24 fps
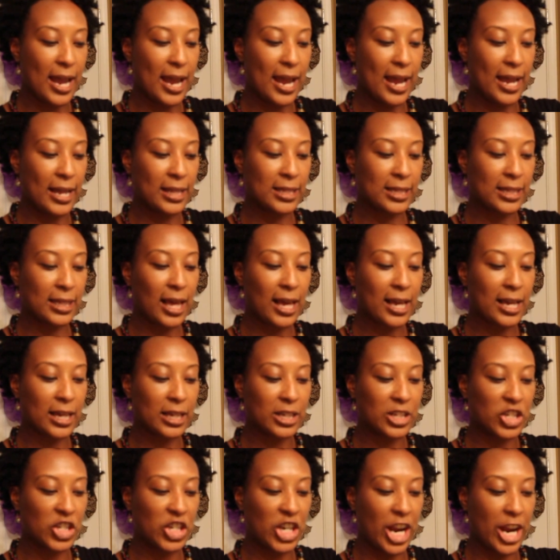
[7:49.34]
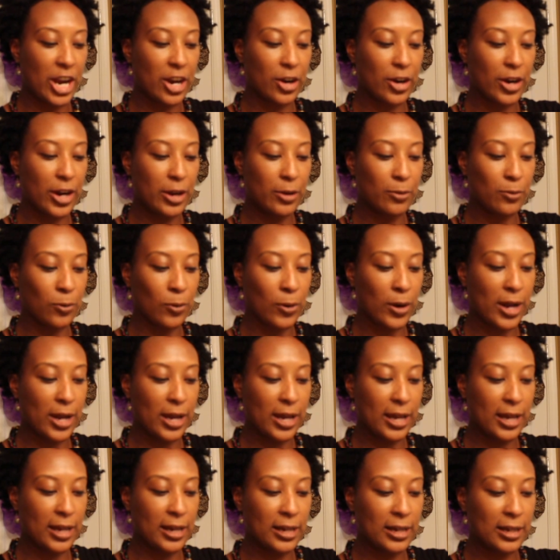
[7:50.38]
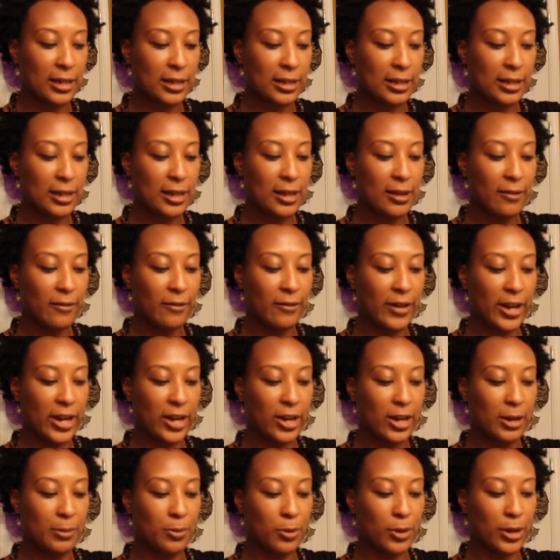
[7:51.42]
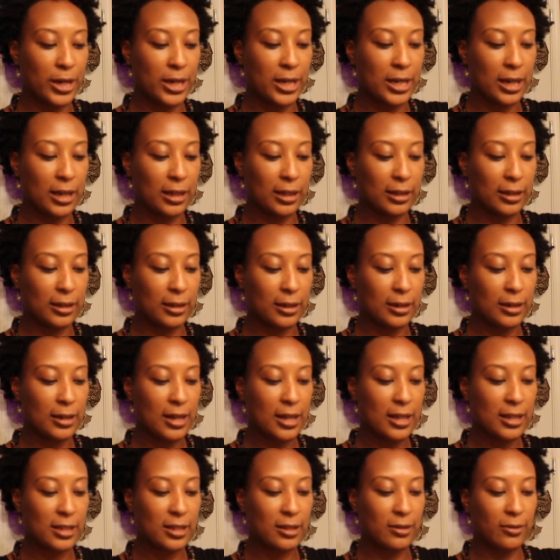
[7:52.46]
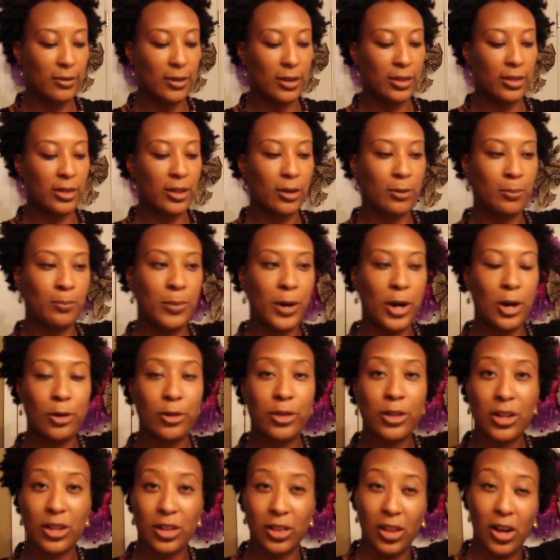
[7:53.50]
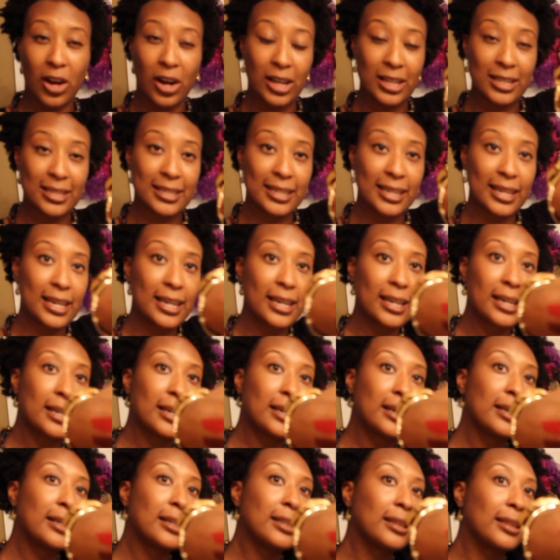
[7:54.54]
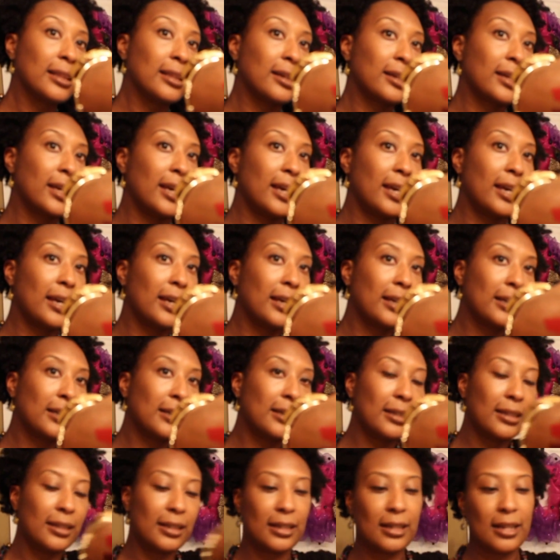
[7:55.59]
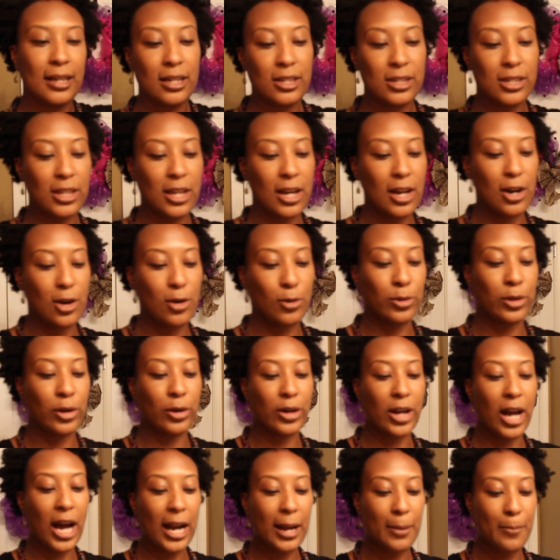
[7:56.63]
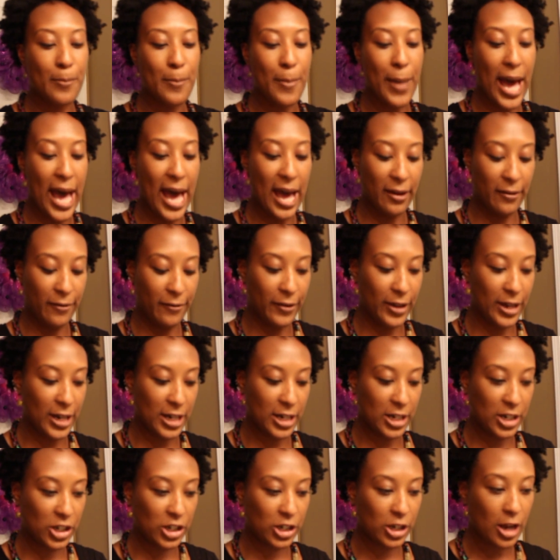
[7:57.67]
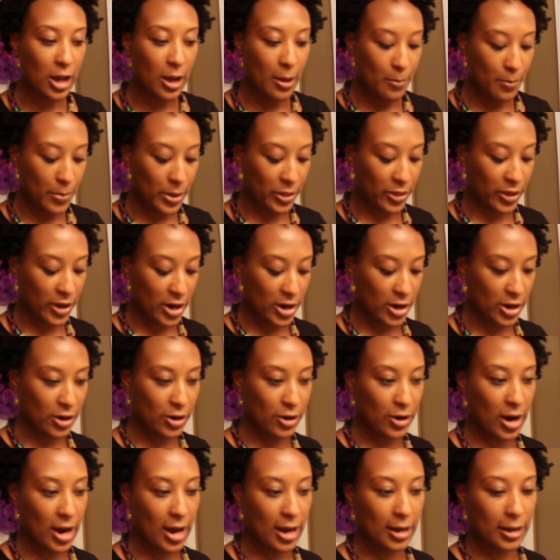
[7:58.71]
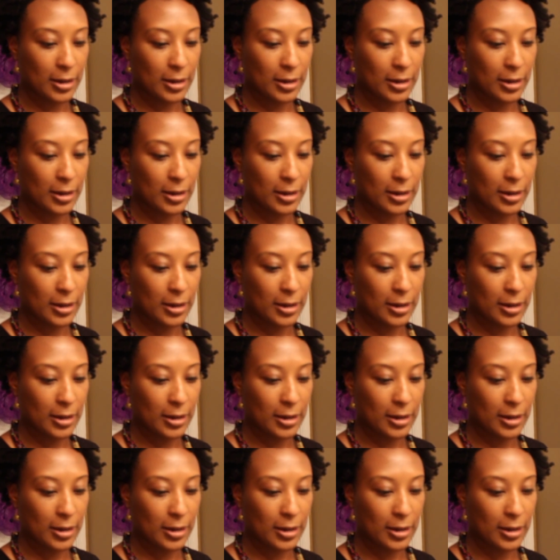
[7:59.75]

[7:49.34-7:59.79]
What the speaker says: It's like a cherry red, very pretty color. They're both glossy looking, so they're not a matte finish, but they're